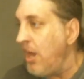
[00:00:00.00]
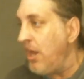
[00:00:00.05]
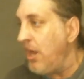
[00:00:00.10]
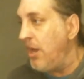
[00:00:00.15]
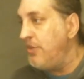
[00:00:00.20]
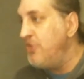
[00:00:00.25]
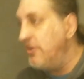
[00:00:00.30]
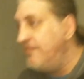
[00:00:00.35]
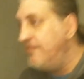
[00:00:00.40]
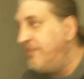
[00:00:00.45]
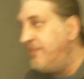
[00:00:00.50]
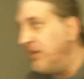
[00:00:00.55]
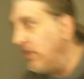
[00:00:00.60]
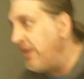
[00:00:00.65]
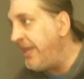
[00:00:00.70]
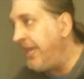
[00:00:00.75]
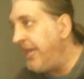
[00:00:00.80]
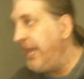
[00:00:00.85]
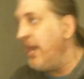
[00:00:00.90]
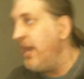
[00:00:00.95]

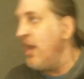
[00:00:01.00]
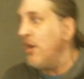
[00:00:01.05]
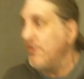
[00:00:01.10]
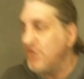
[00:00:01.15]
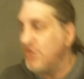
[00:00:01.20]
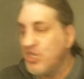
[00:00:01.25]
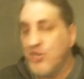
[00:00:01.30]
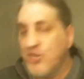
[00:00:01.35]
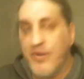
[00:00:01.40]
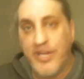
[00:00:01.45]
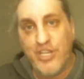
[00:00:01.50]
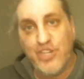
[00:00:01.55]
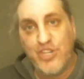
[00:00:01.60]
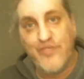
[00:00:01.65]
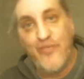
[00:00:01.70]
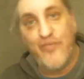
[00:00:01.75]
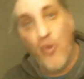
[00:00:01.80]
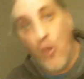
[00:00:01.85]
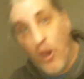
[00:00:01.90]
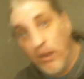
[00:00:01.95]
nobility was
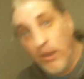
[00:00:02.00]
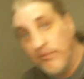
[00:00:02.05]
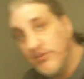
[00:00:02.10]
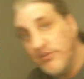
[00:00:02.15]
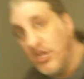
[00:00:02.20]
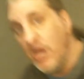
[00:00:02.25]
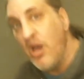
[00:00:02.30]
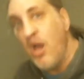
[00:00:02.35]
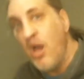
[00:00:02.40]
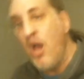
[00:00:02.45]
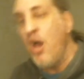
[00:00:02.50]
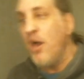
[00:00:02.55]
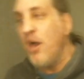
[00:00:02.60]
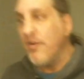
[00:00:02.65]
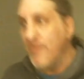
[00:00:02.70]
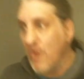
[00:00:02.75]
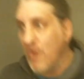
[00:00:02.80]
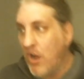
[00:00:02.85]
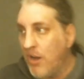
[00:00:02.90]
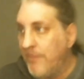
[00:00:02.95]
transformed
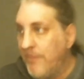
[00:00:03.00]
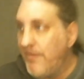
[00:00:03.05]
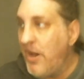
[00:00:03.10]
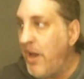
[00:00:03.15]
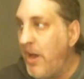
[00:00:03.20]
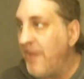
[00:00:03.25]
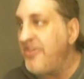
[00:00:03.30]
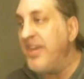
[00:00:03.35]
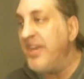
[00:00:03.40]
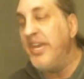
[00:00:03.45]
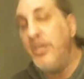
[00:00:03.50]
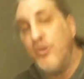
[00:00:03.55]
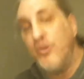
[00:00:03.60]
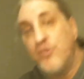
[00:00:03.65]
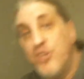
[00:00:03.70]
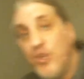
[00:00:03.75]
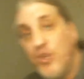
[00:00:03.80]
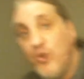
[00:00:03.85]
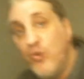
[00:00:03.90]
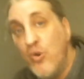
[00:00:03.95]
from a thing you
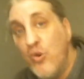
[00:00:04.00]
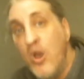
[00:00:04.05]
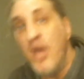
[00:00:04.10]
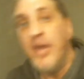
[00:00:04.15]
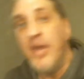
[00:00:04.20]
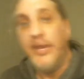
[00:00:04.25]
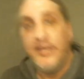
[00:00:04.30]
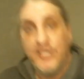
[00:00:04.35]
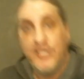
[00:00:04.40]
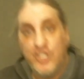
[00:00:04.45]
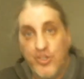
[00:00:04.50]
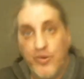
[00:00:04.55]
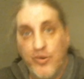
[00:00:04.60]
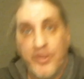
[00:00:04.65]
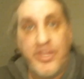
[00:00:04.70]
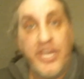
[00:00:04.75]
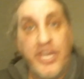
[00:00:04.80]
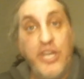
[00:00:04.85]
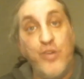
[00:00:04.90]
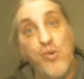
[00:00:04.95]
do into a
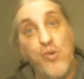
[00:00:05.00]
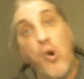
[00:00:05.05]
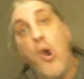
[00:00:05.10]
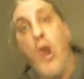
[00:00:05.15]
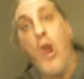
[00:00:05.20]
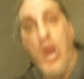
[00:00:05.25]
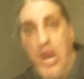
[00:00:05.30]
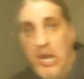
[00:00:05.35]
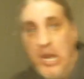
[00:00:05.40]
thing you are.